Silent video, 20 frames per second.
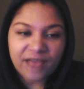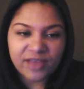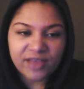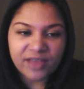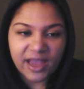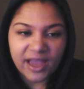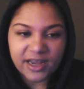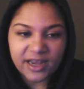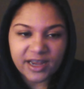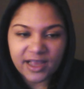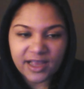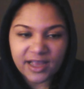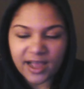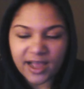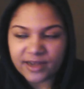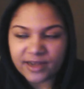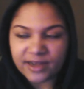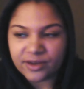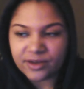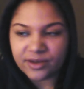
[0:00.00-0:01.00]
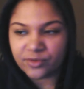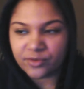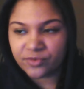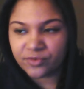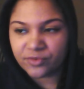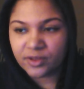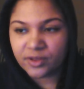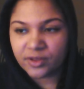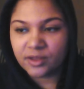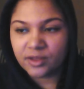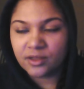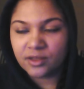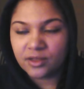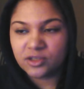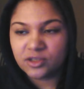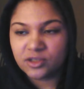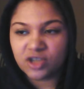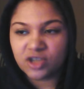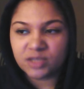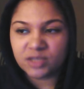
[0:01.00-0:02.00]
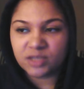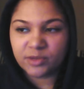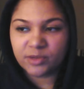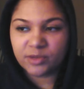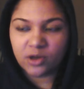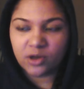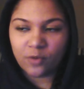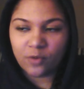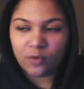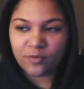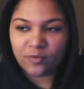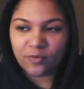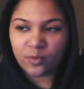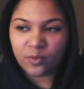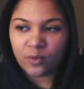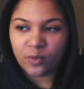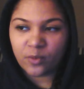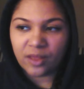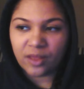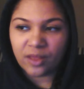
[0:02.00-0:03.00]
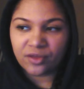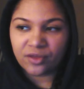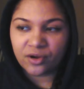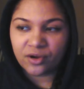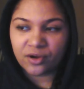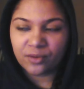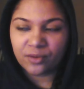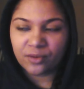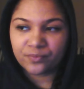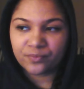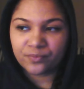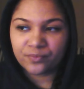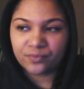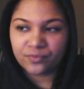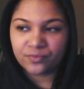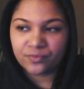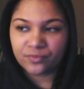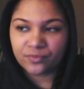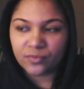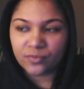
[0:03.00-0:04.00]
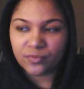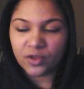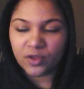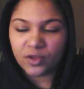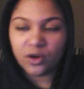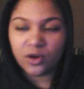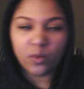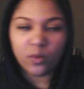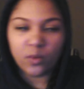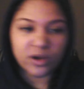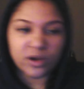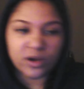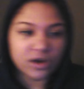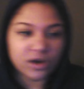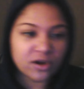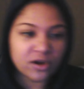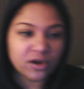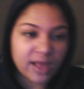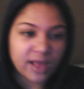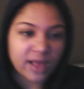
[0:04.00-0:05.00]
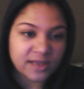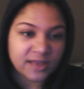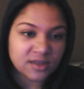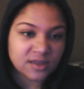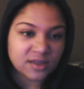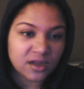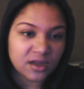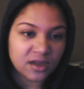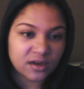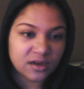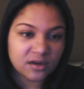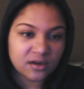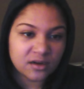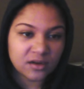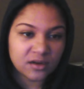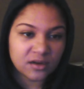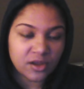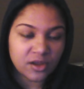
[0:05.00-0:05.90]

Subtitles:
having any kind of judgment over whether, what a girl has on,